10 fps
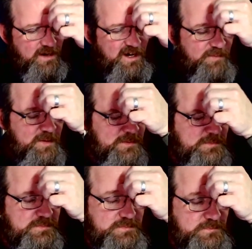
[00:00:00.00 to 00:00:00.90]
I've
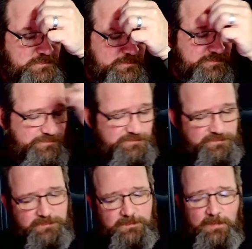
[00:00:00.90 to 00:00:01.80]
been
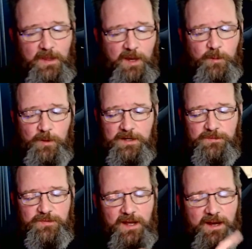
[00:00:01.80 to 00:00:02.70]
wanting to
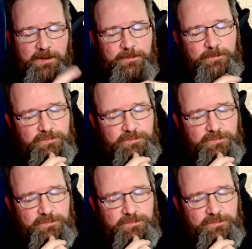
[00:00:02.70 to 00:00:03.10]
fly